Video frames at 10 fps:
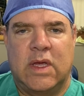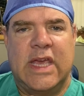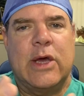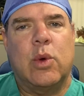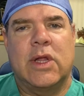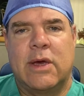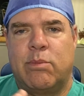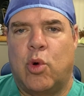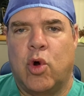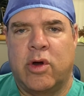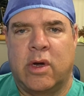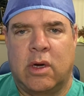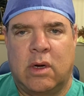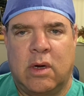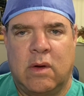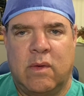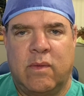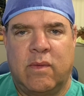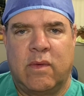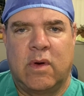Equally important,
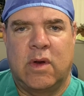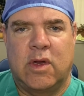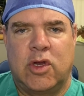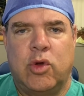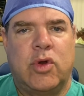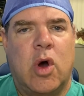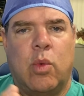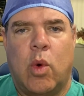you don't